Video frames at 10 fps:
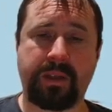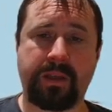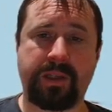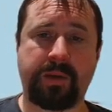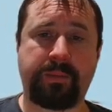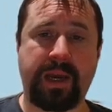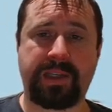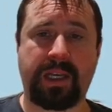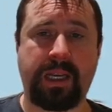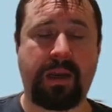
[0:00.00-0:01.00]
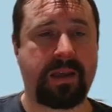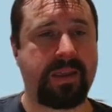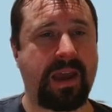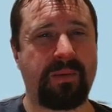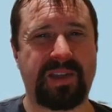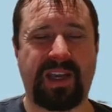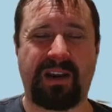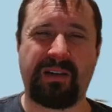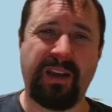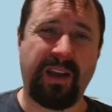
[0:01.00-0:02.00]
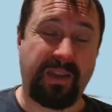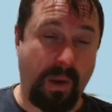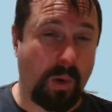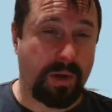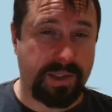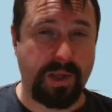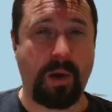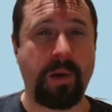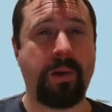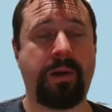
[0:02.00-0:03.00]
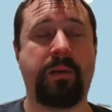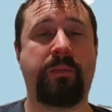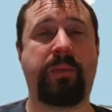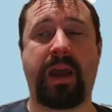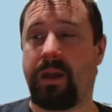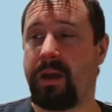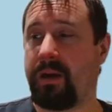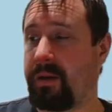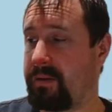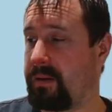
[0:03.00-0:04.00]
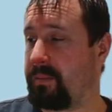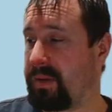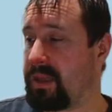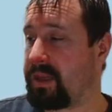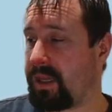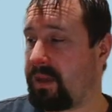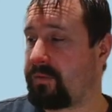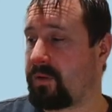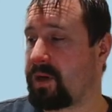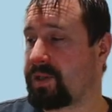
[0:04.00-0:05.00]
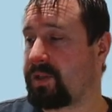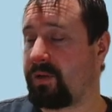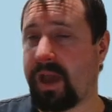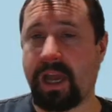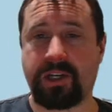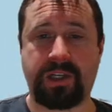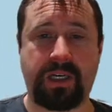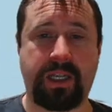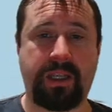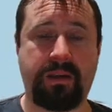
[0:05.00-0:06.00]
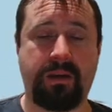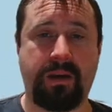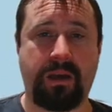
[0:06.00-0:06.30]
So basically, like, that was there, and there was no ability for us to actually